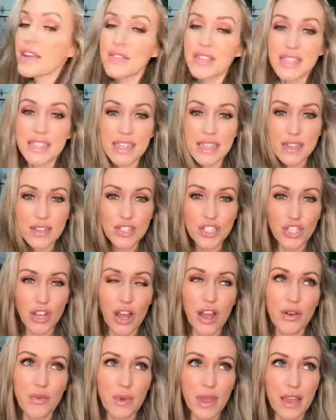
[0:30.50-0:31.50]
seen
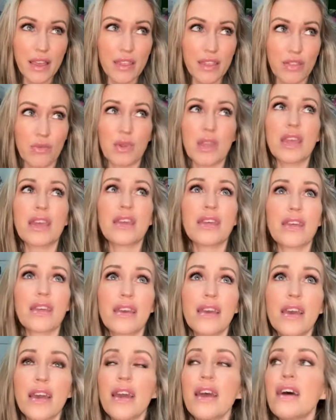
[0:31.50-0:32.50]
John Wick 3
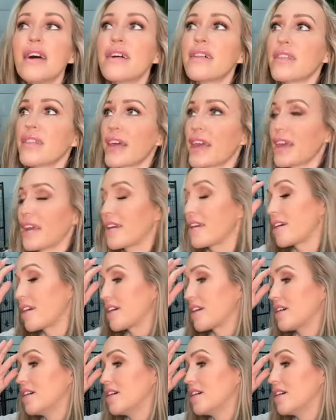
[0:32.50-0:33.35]
like